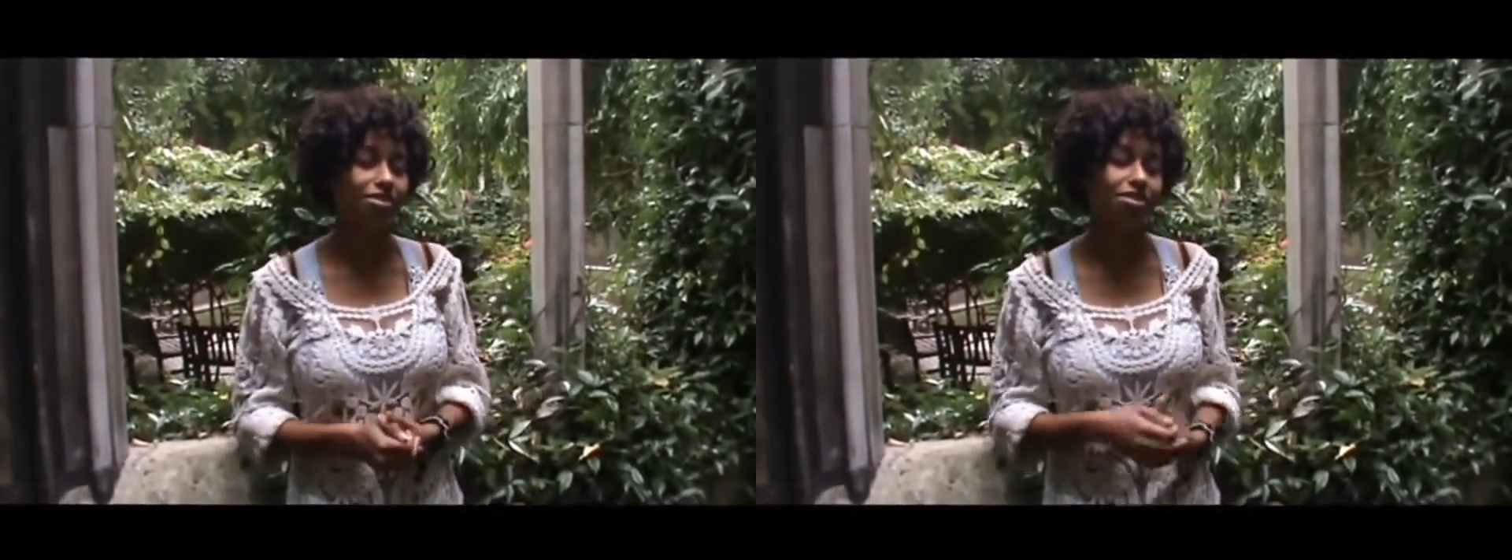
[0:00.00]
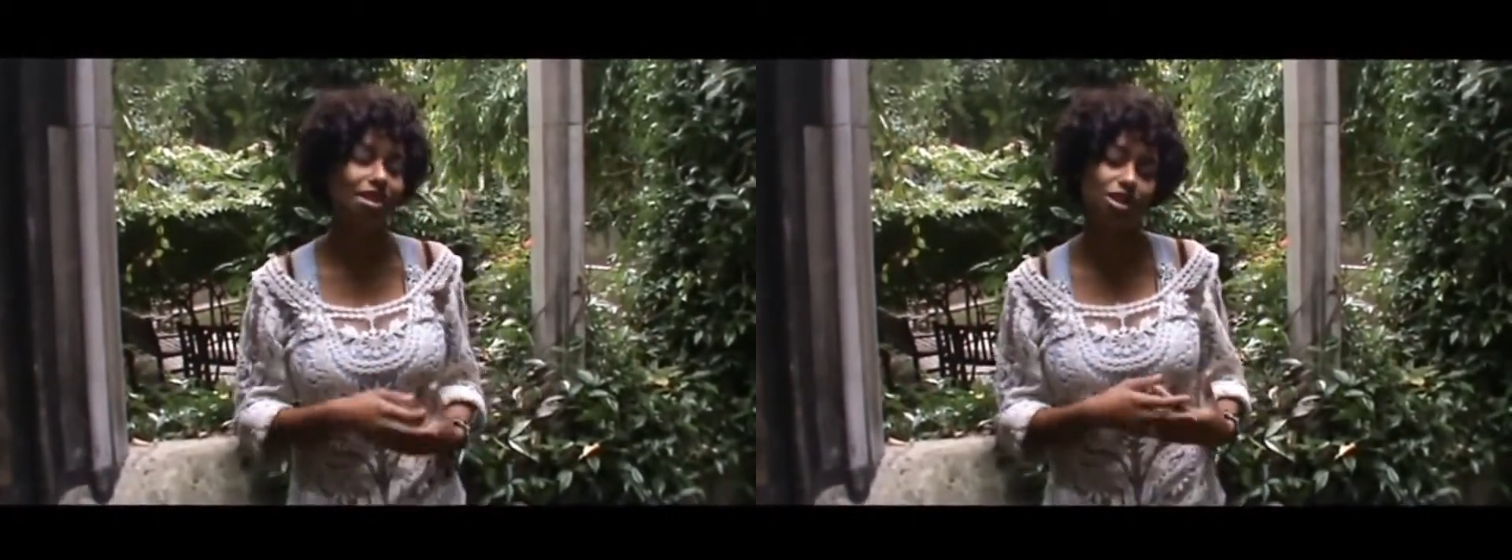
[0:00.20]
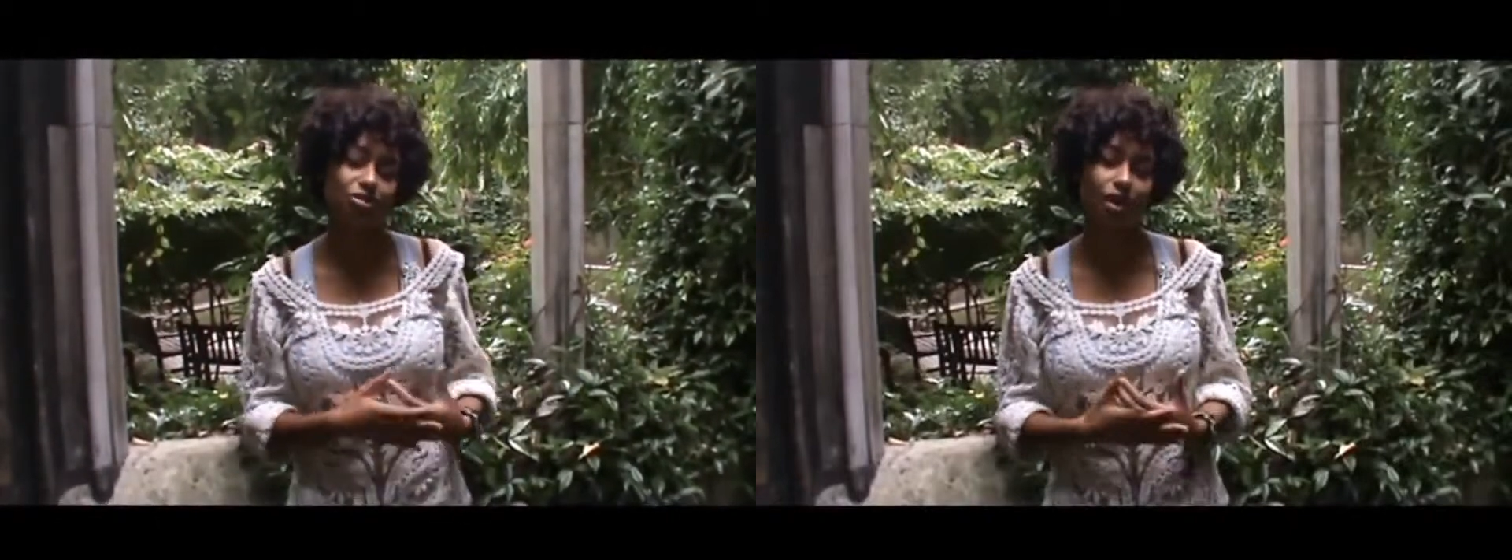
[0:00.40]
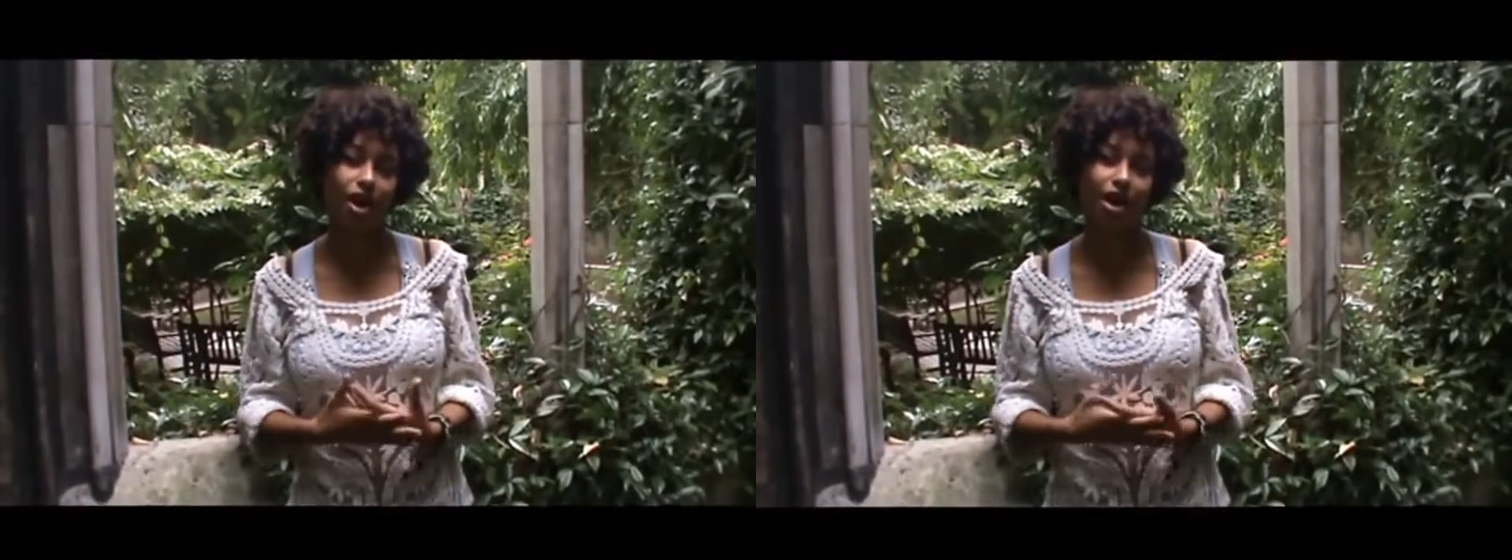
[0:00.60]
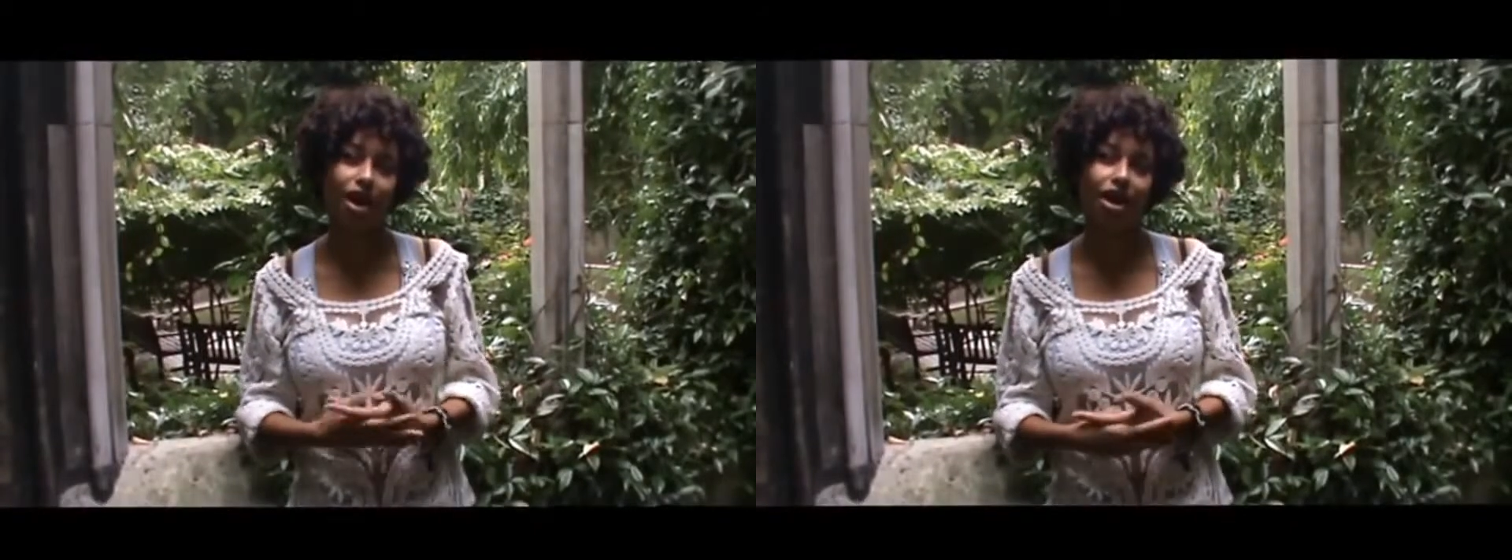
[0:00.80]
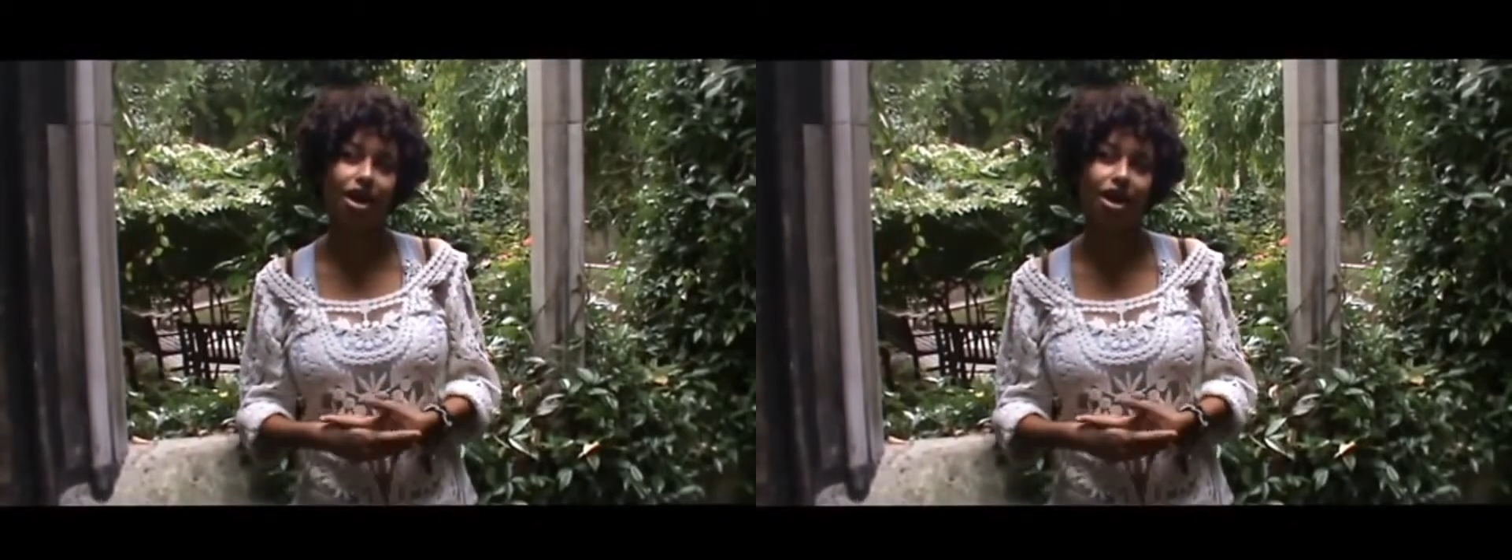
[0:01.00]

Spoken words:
So that's why